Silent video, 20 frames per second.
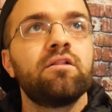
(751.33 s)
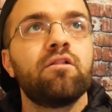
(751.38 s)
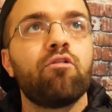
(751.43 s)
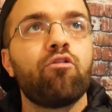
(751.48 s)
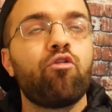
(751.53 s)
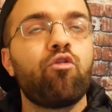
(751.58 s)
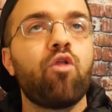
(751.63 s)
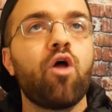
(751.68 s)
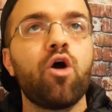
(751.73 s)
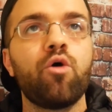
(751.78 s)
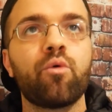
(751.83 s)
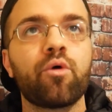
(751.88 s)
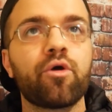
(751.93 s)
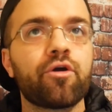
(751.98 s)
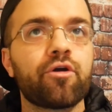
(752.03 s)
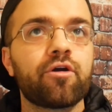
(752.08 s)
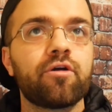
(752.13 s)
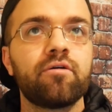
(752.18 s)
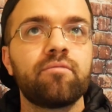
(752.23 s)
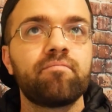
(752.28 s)

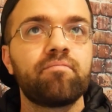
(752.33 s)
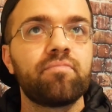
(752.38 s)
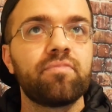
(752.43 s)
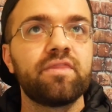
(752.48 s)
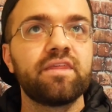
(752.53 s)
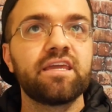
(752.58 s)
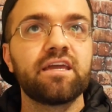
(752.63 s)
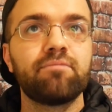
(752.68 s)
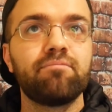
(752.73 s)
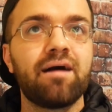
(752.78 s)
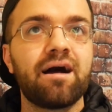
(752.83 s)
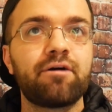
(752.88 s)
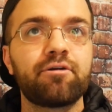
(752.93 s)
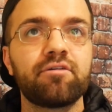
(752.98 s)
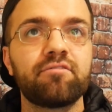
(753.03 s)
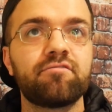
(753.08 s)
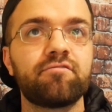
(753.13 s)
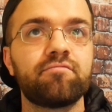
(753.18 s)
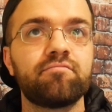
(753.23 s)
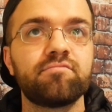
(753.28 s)
lower the amount
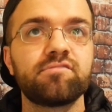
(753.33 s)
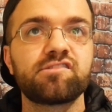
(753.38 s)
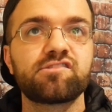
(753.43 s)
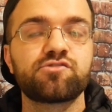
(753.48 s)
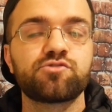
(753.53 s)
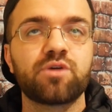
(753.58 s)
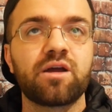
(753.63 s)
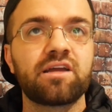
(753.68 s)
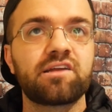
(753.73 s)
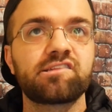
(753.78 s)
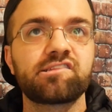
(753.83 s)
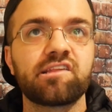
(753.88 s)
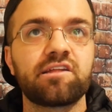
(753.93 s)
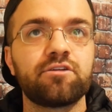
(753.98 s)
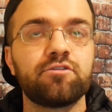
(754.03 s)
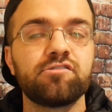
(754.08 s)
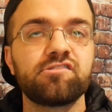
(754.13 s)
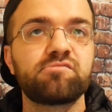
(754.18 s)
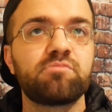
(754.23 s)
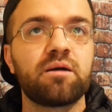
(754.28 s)
of strikes that
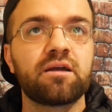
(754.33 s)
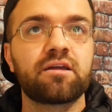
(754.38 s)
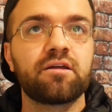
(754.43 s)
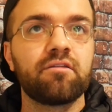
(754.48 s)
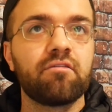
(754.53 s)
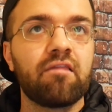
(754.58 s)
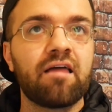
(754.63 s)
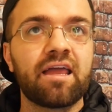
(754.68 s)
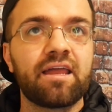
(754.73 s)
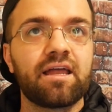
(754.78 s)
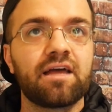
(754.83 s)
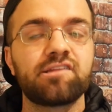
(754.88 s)
Usman can land.